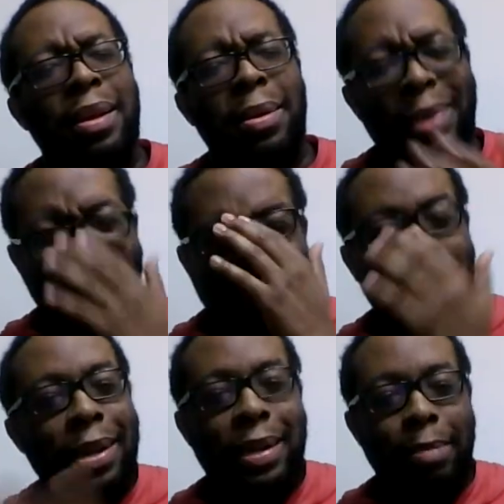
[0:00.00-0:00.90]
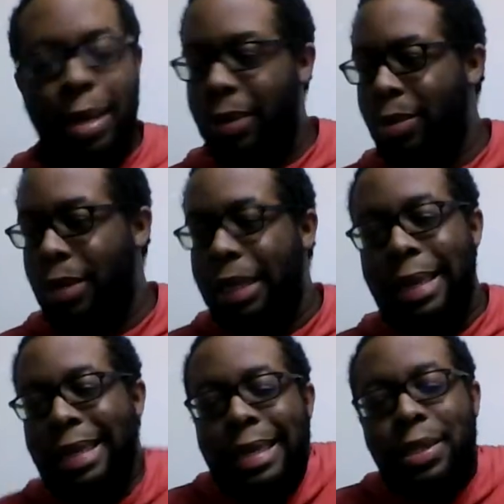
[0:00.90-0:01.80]
What are you talking about?
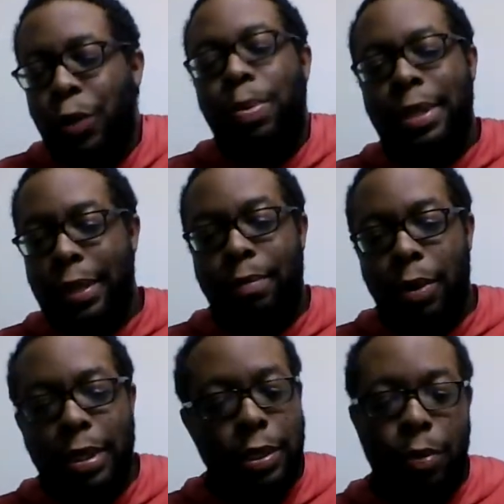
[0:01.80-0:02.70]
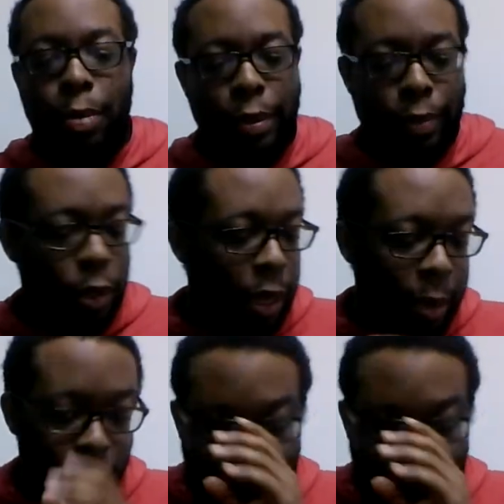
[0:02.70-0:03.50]
It's stupid stuff, bro. It's stupid. So anyway,